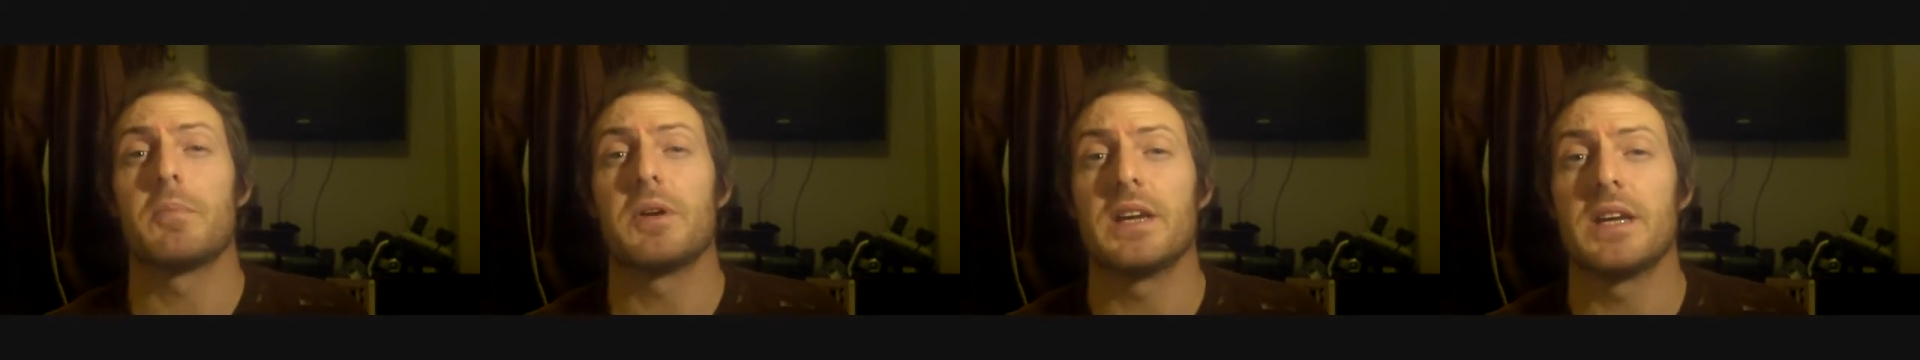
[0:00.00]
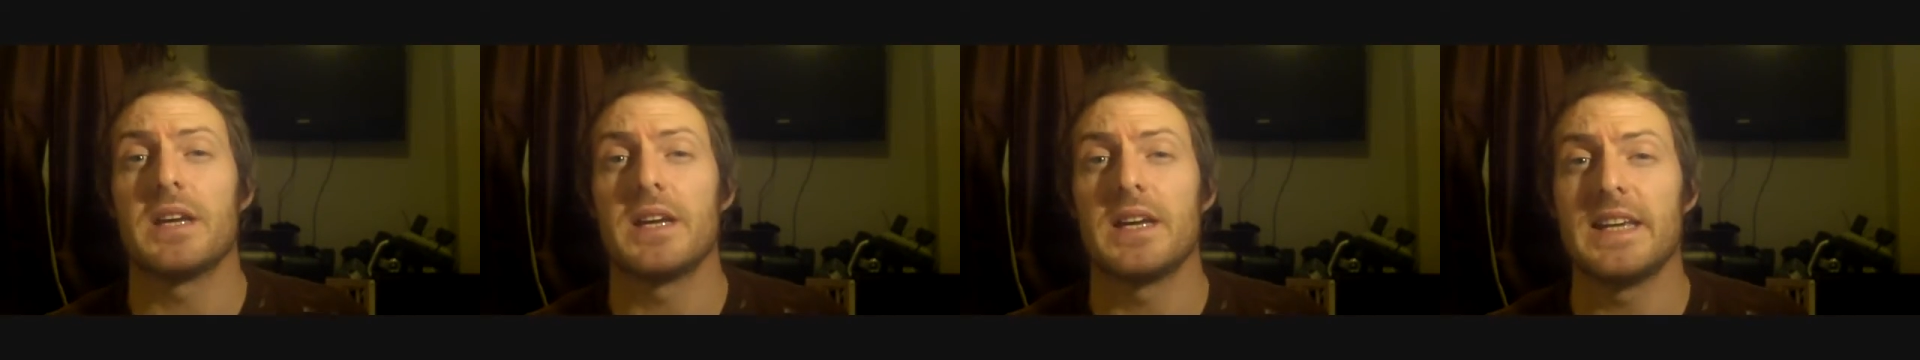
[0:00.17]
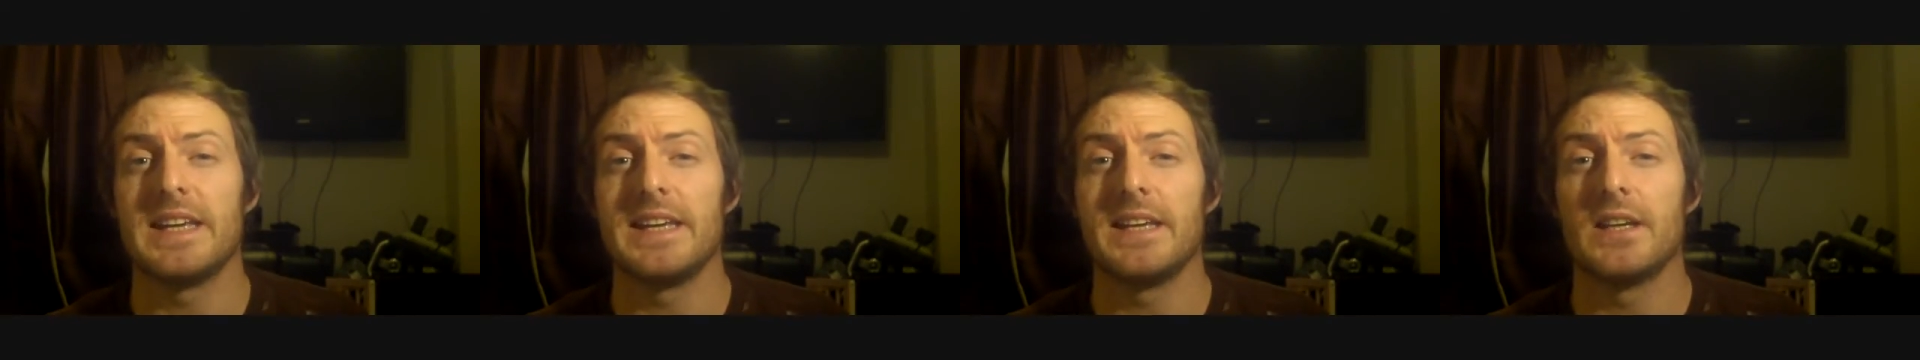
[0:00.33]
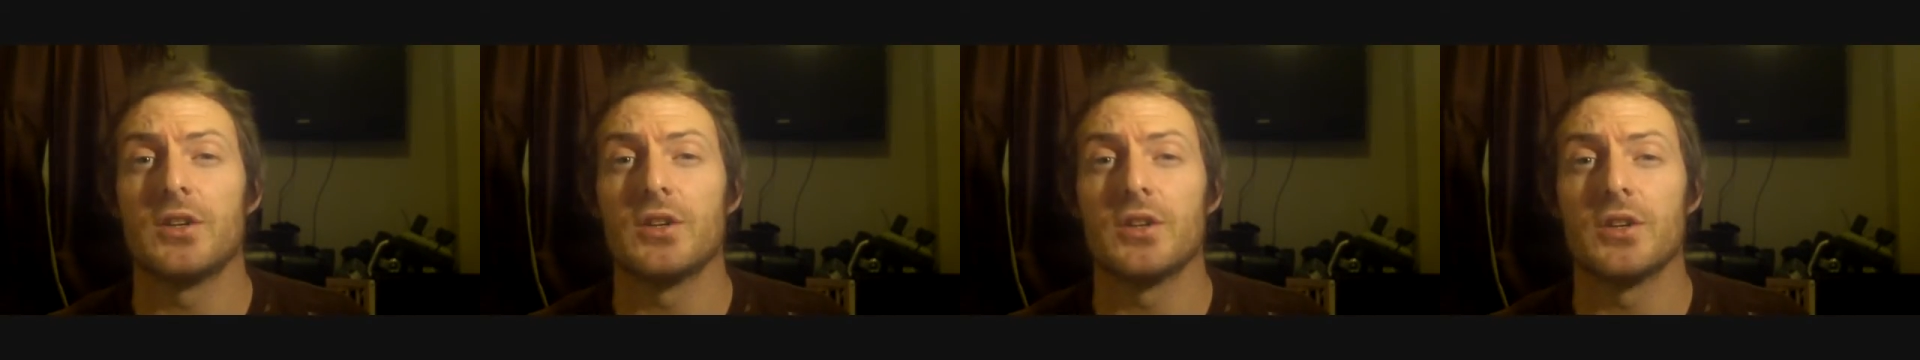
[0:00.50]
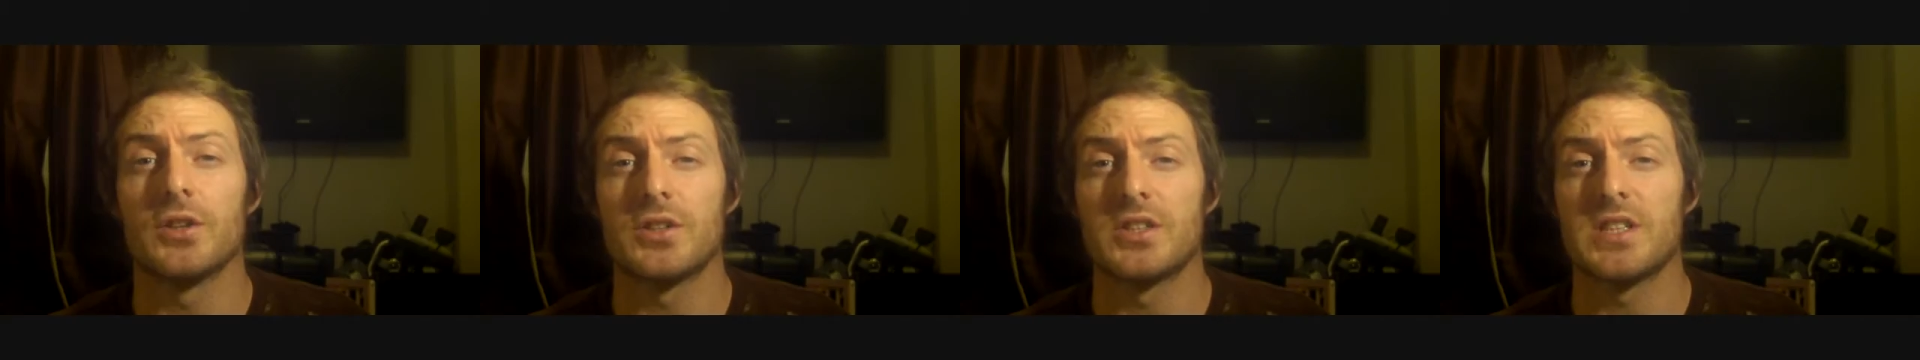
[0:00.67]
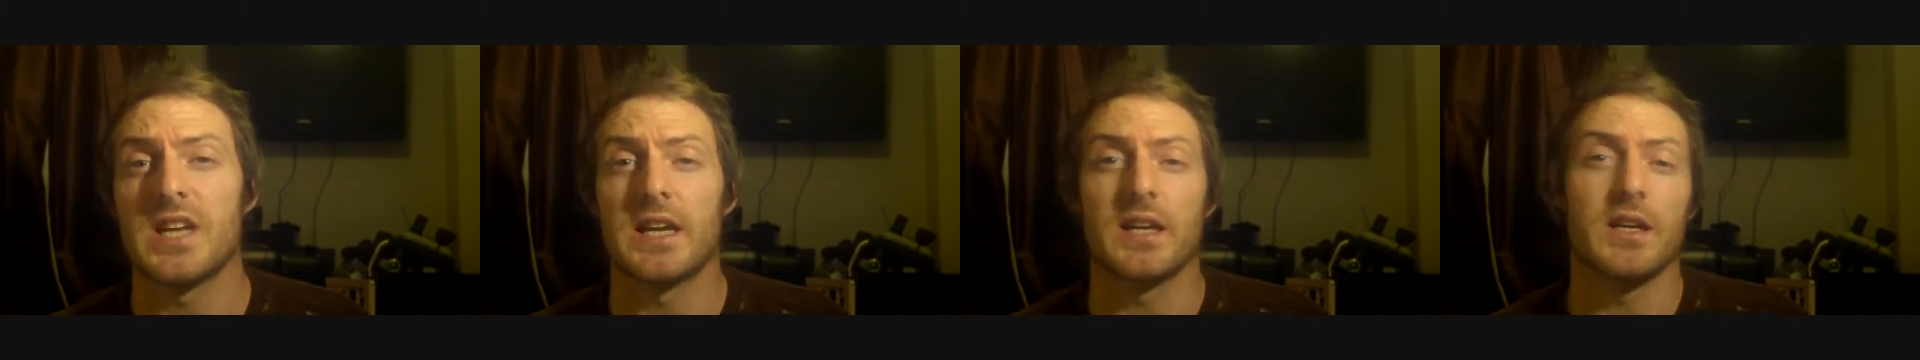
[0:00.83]
A ego
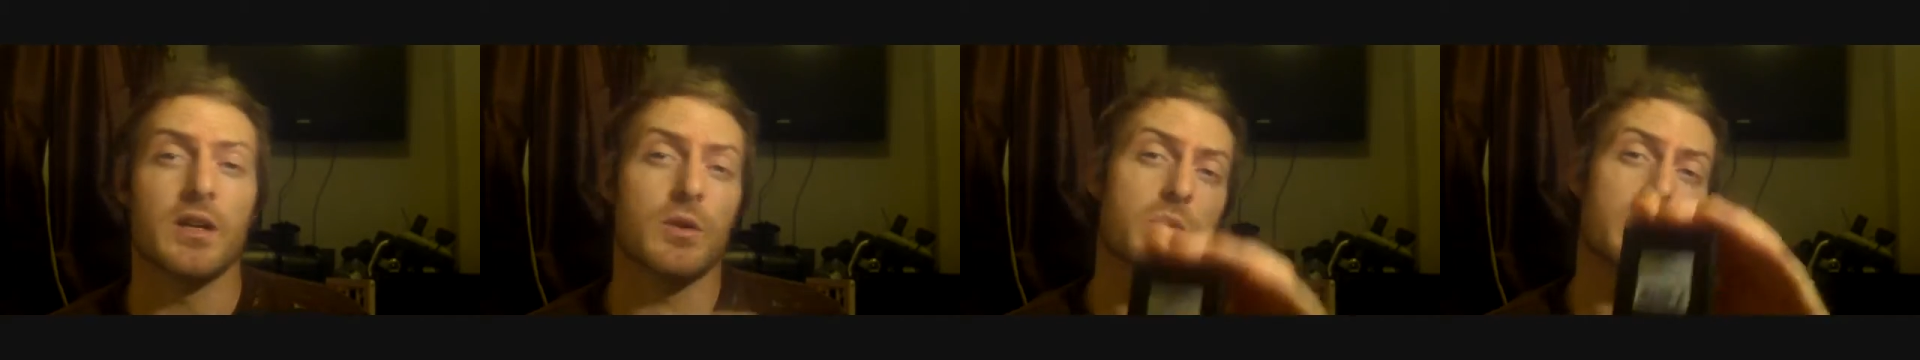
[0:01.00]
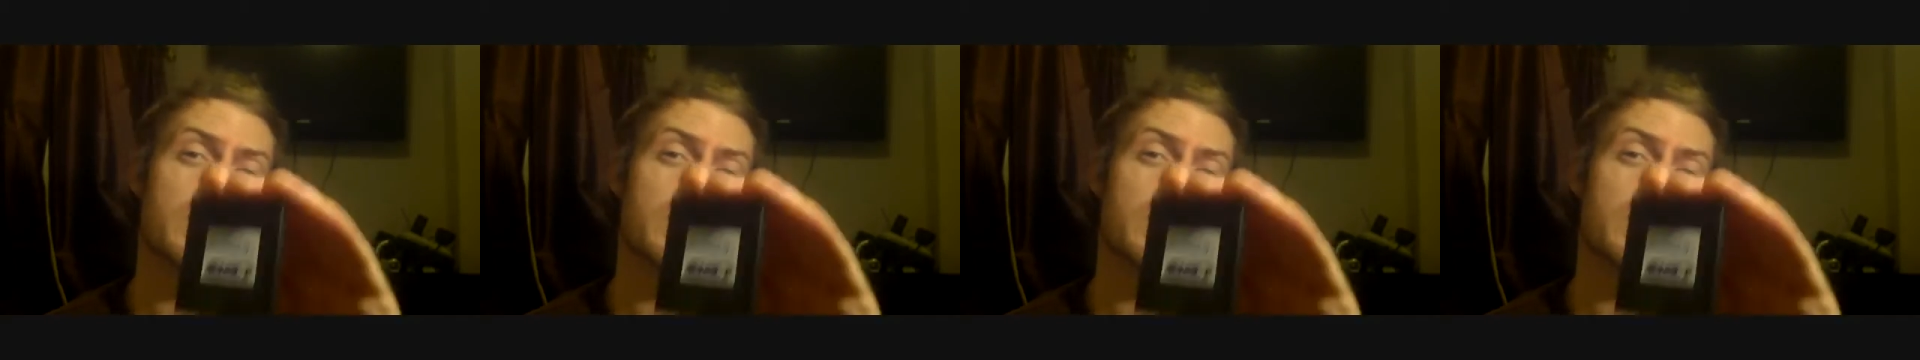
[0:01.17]
tank,